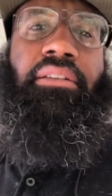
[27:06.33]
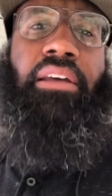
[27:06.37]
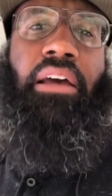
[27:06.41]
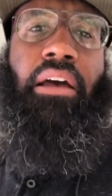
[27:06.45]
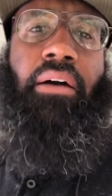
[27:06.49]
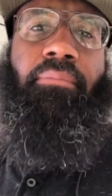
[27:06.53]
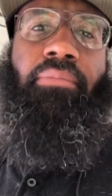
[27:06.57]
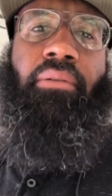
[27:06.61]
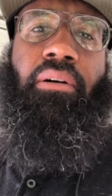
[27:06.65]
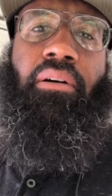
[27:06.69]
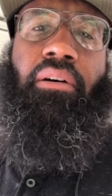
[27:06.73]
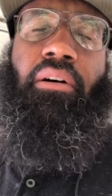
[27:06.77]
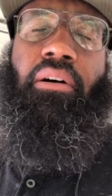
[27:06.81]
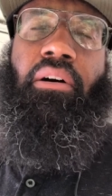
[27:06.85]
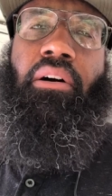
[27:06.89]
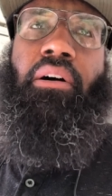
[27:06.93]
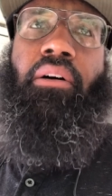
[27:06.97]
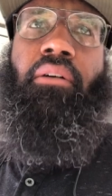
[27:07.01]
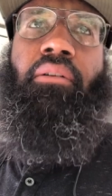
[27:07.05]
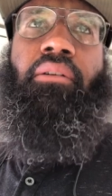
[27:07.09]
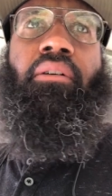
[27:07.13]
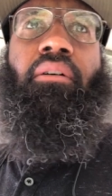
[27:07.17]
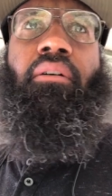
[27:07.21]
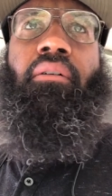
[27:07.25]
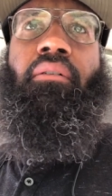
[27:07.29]
that, but uh,
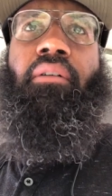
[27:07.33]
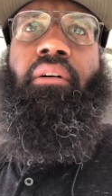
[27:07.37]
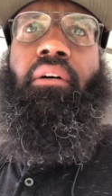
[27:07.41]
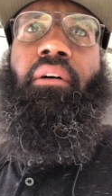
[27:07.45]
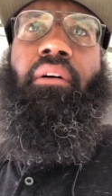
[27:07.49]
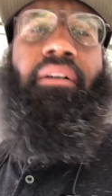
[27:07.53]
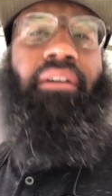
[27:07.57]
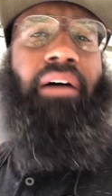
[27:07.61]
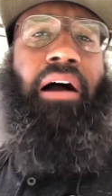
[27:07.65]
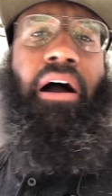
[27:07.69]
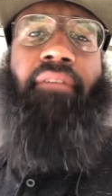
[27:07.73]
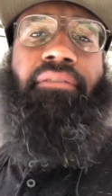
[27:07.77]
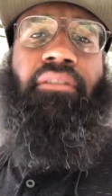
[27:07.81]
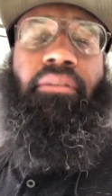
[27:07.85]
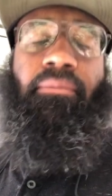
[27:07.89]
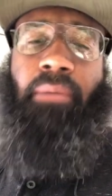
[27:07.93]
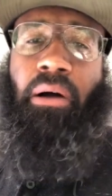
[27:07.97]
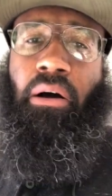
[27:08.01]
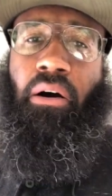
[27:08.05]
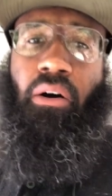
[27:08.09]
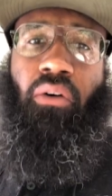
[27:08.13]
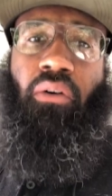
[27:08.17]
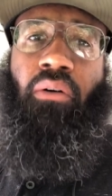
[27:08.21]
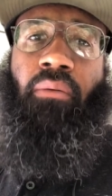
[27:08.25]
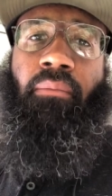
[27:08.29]
you know, obviously my
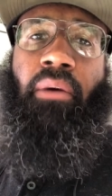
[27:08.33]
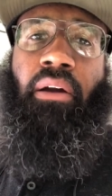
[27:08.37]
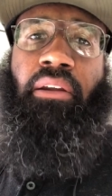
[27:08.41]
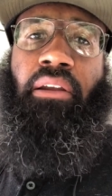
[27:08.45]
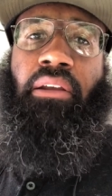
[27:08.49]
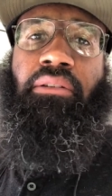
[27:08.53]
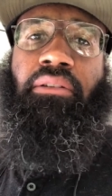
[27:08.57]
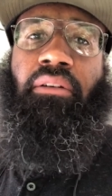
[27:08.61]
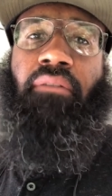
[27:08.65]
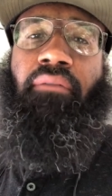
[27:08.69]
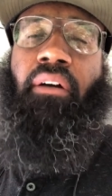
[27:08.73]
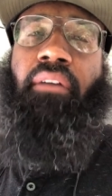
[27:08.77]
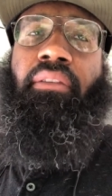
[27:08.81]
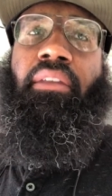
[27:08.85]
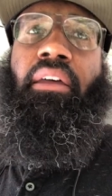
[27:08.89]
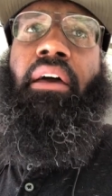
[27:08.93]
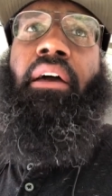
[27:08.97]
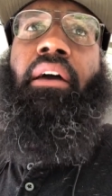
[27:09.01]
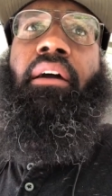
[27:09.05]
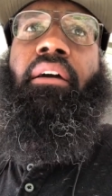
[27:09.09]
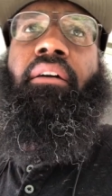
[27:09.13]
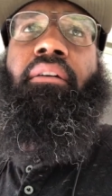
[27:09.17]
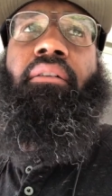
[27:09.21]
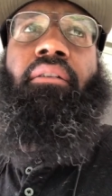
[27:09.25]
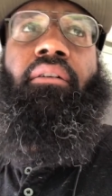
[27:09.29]
own money and stuff like
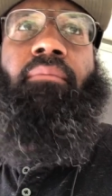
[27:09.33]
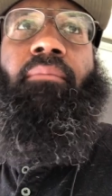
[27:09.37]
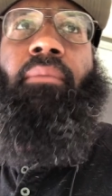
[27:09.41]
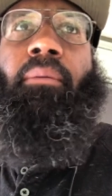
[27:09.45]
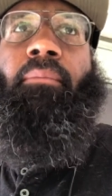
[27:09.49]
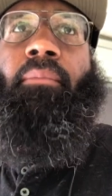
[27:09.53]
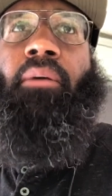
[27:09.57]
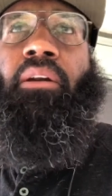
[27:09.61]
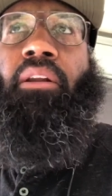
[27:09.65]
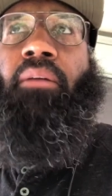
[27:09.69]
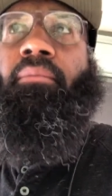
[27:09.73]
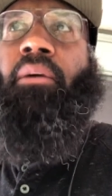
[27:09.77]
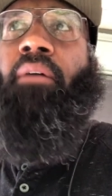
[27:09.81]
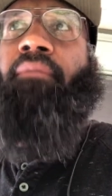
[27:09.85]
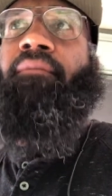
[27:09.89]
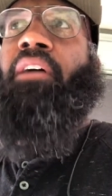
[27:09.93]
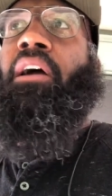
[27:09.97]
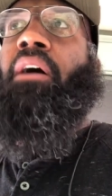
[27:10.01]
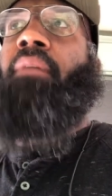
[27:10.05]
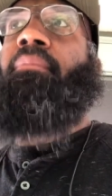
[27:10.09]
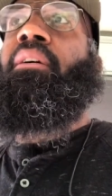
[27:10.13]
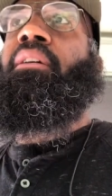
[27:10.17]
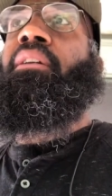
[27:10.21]
that. You know, money in my family